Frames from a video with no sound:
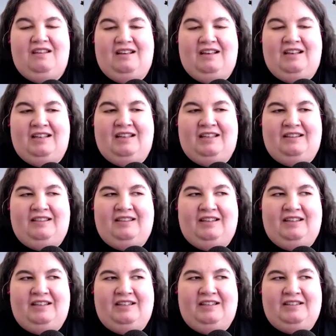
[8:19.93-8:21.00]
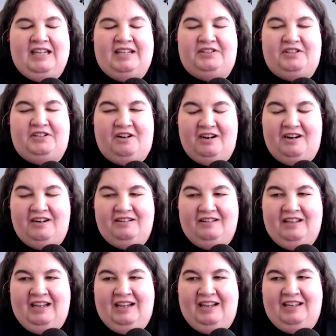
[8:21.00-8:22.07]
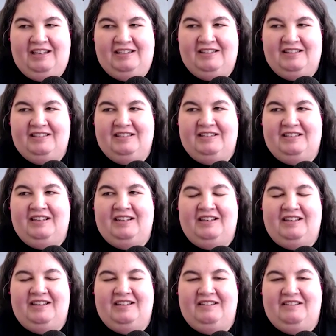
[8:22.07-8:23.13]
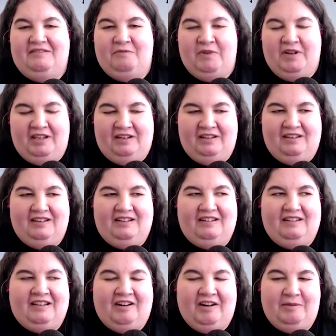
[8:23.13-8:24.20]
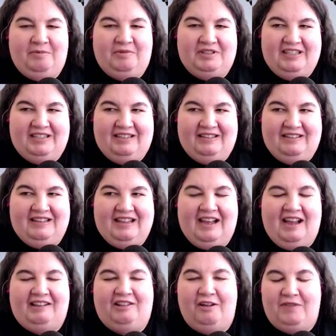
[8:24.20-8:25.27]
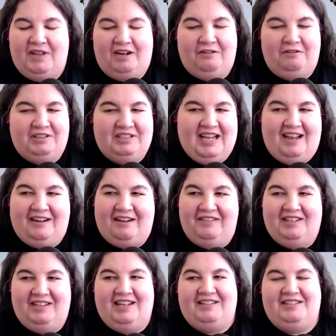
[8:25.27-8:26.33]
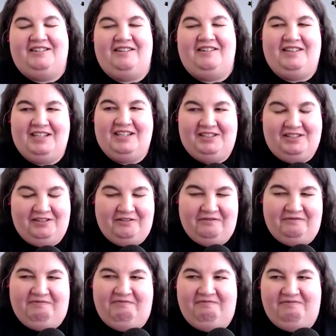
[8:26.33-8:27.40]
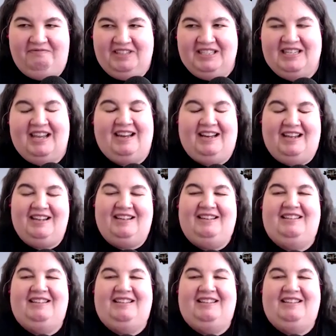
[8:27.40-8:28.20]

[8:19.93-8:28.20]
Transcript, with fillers: uh the Death Star and uh when they're able to that I love that whole attack on the Death Star. I think it's so mm-hmm. exciting.